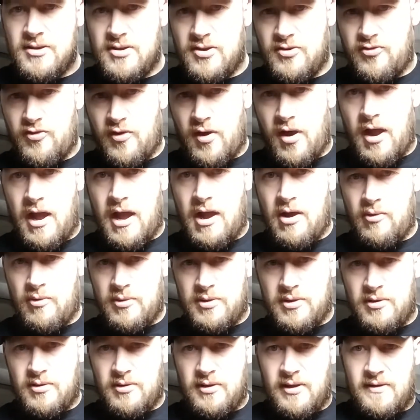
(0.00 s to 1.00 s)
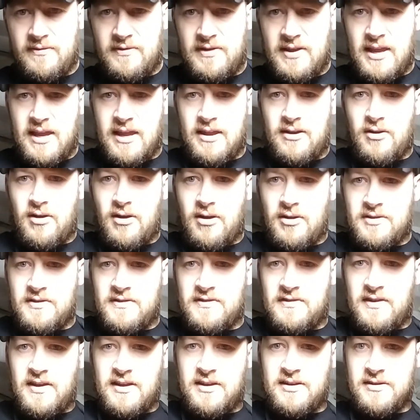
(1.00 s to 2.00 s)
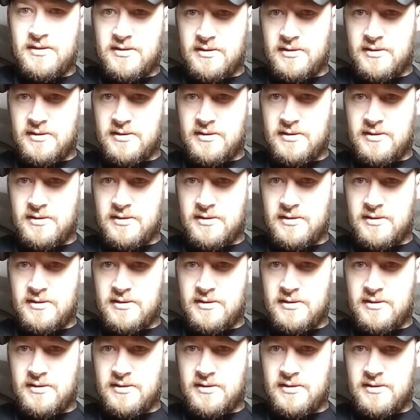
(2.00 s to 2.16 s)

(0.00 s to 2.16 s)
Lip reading: draw out with your left hand, all of a sudden